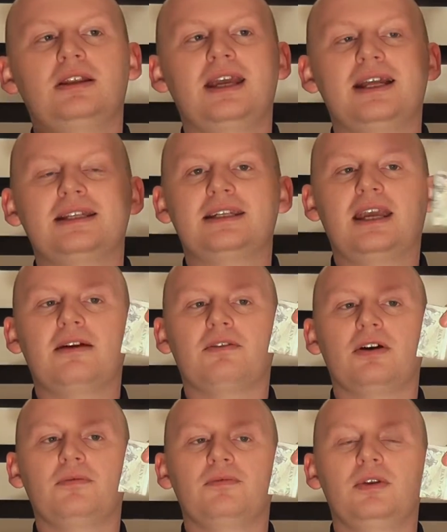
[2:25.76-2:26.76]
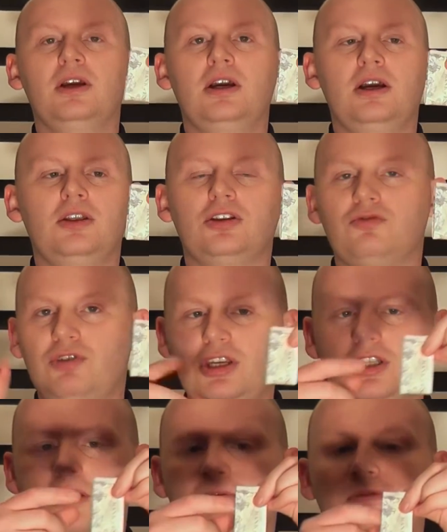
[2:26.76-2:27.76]
the ends together. There's a
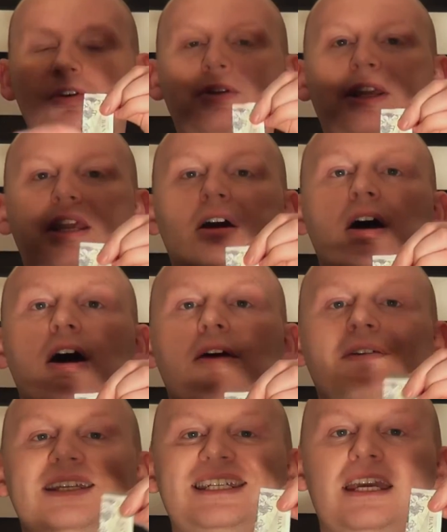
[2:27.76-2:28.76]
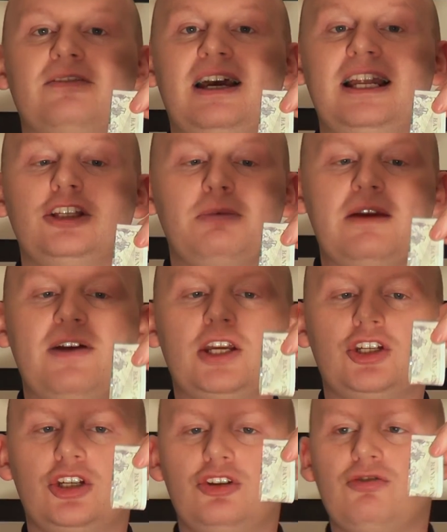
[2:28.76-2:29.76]
reason I'm folding it in half, is to give it a little bit of
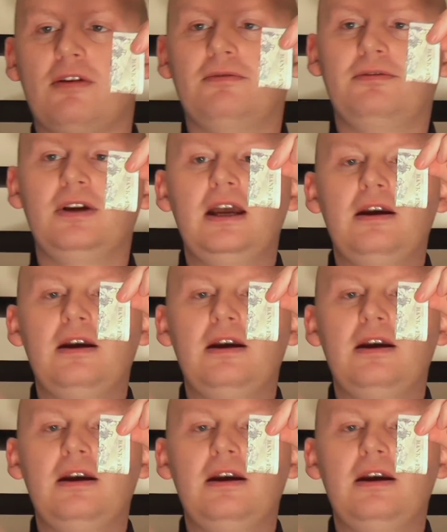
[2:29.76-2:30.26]
extra strength